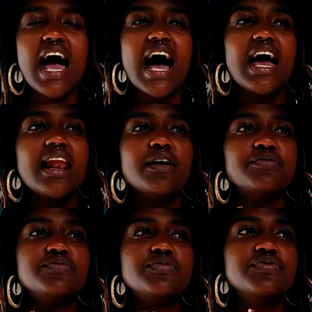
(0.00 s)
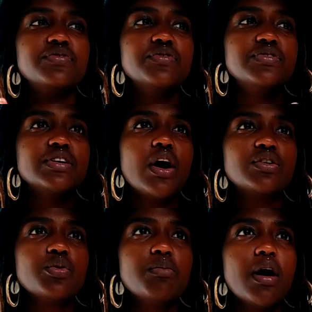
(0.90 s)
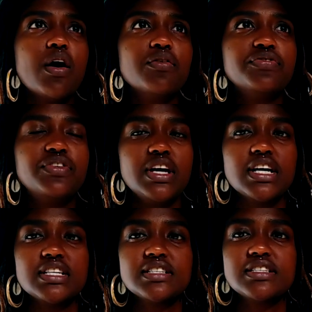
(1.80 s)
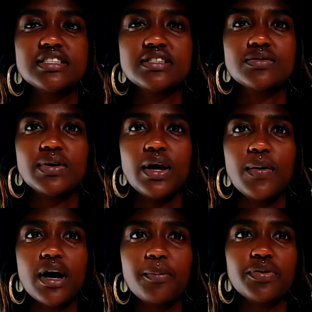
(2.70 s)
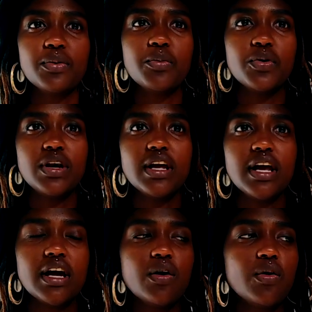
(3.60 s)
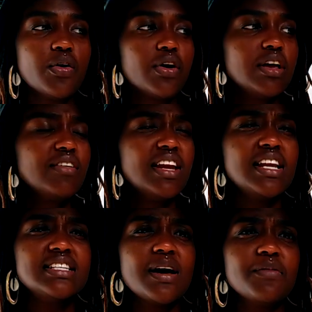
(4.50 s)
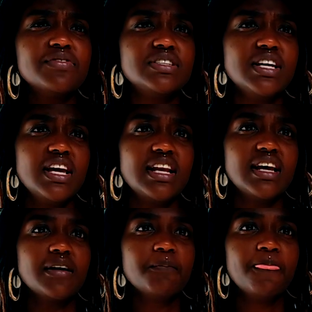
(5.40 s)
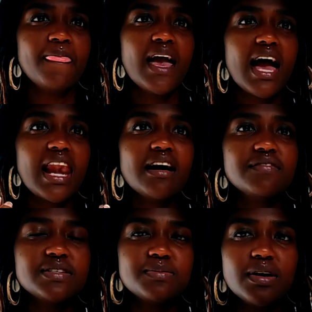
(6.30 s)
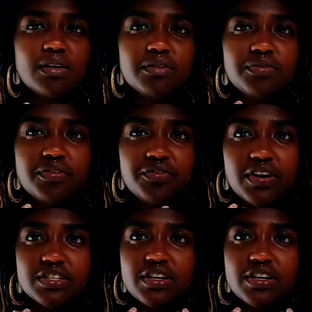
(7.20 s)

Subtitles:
I love the aroma of things when I wake up in the morning or even any time of the day. Like, I love the smell of fresh